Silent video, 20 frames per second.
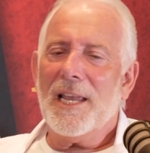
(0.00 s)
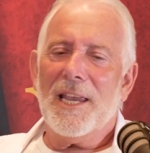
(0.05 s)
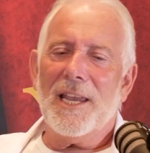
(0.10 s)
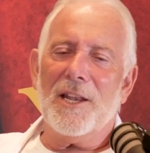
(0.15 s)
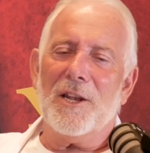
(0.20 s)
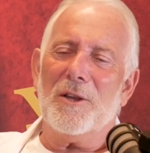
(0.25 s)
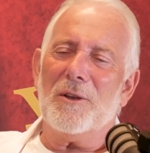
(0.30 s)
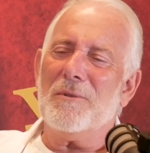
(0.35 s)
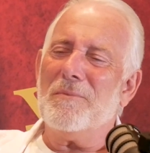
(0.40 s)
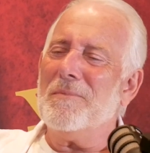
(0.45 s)

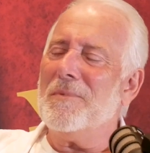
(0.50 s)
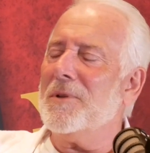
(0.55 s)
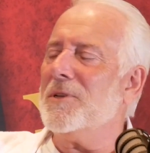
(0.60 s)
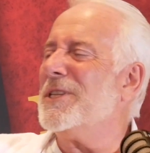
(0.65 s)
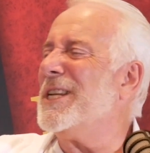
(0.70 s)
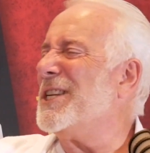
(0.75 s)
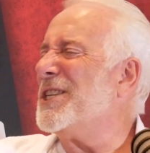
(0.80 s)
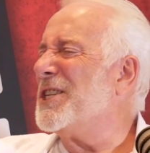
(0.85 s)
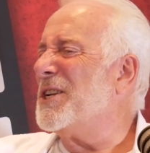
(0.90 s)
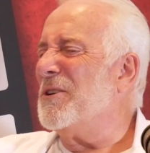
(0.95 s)

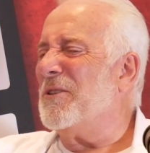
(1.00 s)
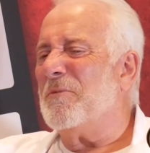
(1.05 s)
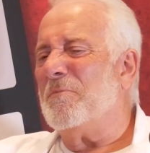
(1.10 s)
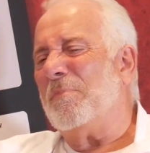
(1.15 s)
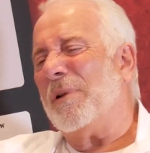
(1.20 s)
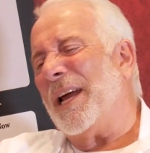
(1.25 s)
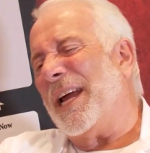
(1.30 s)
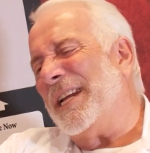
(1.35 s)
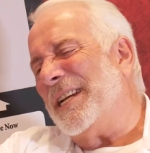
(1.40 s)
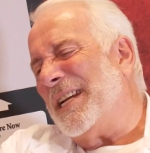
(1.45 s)
Tesco have
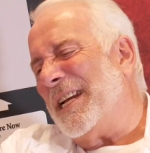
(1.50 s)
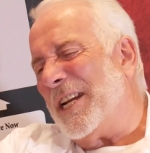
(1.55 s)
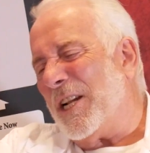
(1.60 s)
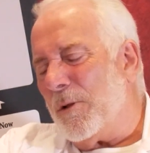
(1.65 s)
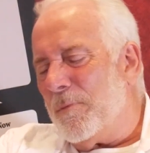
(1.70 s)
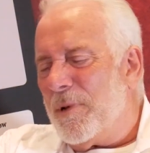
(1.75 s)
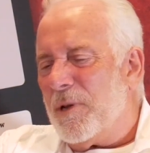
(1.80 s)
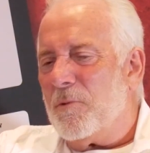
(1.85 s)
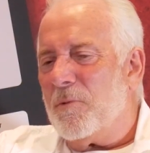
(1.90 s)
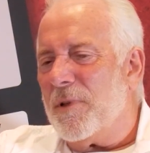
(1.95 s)
played a
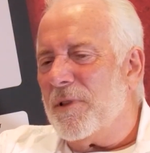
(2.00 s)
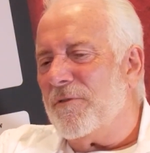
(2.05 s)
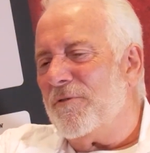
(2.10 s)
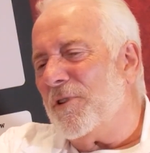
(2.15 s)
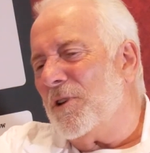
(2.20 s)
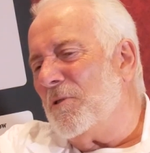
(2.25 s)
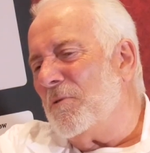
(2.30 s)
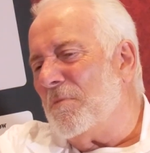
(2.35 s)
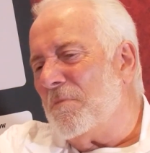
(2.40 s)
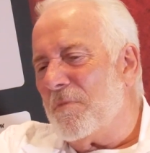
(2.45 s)
little bit with a
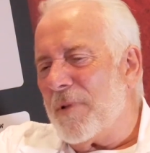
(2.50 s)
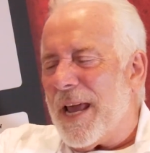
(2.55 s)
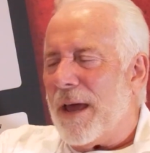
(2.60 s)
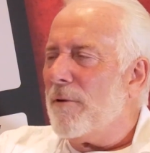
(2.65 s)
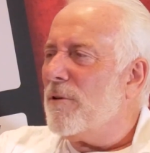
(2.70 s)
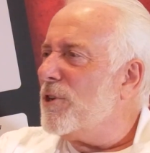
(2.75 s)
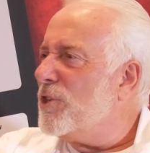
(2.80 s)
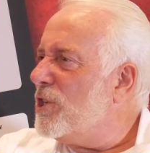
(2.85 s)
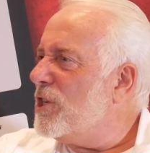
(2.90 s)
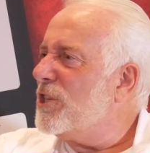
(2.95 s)
few
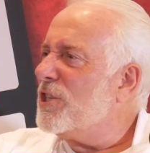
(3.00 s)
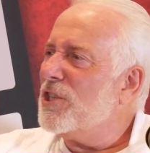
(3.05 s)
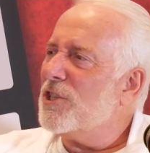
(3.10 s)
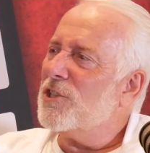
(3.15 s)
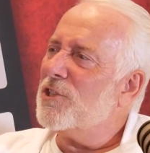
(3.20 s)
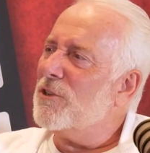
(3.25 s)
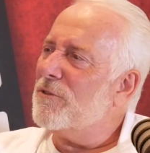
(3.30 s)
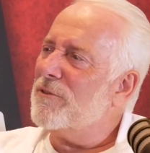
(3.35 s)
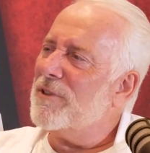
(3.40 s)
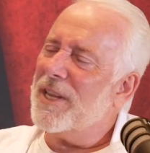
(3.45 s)
garages and
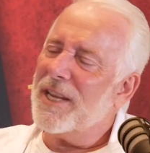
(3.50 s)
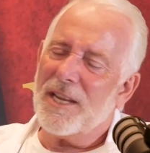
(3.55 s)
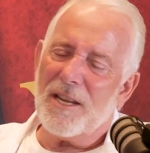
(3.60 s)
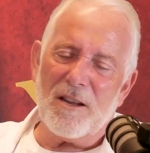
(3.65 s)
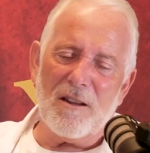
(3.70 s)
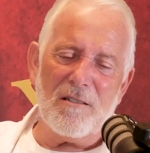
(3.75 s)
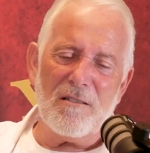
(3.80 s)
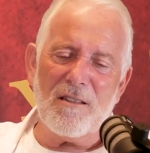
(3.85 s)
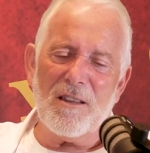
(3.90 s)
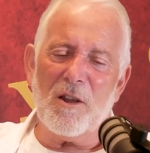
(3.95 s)
stuff, and they
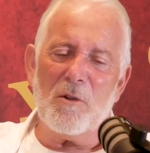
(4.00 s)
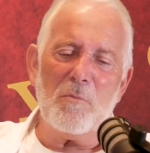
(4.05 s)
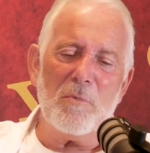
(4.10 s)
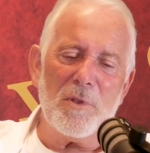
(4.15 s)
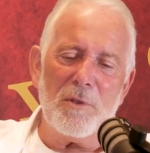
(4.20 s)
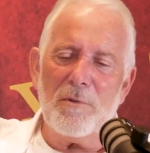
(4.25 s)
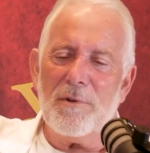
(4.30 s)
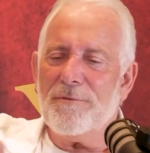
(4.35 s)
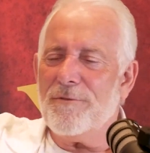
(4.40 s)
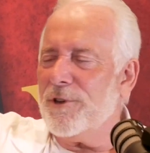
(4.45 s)
can't cope
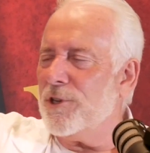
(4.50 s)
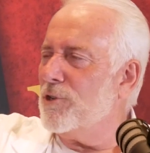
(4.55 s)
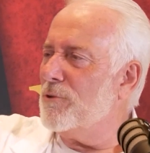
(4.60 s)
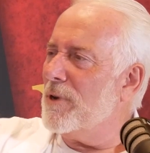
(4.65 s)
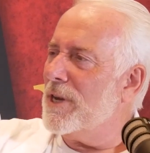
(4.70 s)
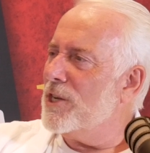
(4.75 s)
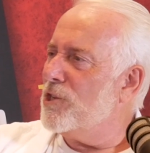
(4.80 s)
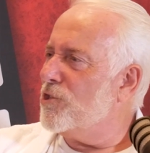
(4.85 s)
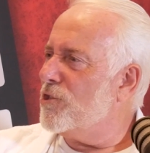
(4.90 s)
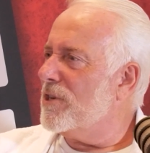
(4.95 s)
with the
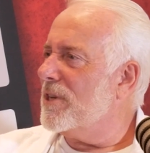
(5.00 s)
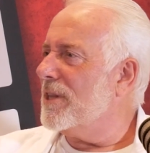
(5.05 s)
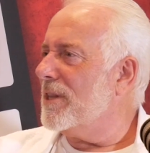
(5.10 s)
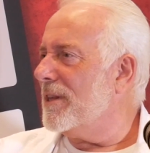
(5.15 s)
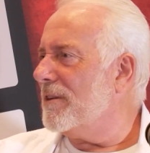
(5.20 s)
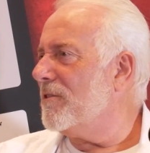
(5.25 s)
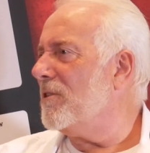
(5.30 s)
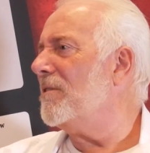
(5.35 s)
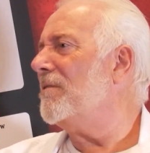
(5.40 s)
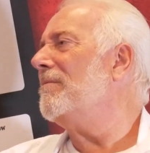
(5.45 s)
refrigeration, and
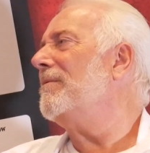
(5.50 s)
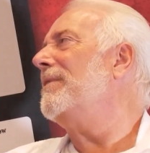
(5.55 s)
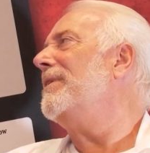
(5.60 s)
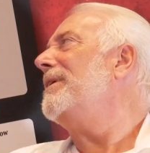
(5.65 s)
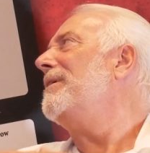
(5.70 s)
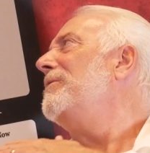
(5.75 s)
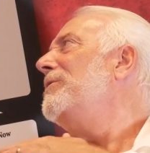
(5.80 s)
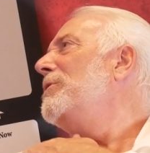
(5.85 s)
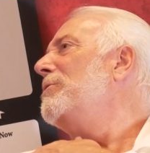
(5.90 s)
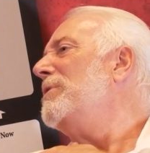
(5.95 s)
they've got
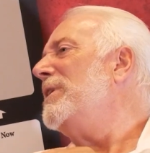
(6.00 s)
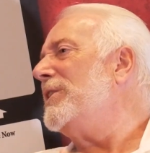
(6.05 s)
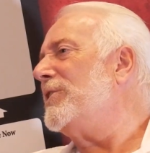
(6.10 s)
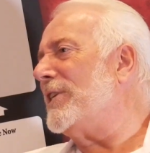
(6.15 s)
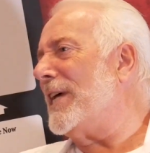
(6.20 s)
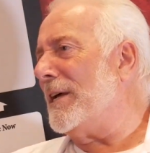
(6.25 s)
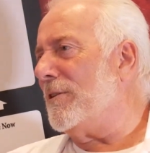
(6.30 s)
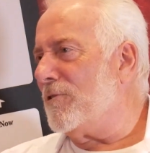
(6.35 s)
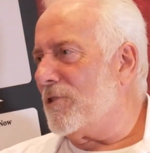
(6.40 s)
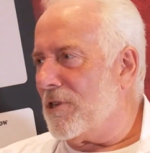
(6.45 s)
units
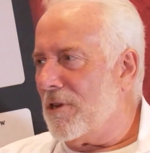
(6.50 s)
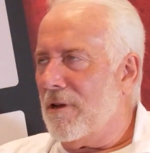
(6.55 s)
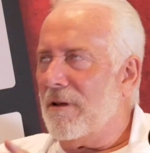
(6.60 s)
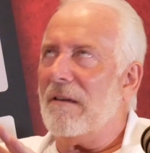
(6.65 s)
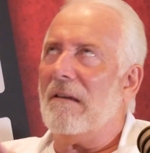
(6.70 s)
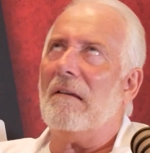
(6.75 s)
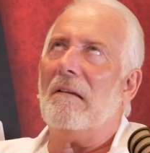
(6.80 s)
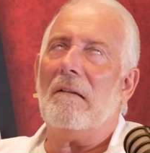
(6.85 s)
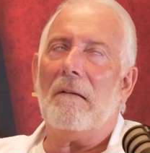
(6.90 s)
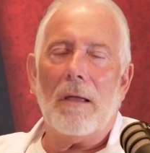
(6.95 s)

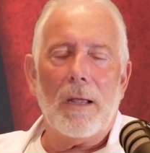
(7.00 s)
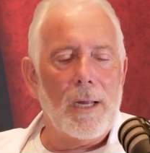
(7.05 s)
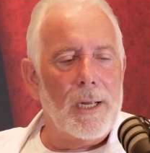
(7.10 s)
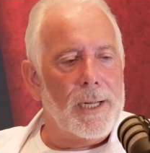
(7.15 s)
outside.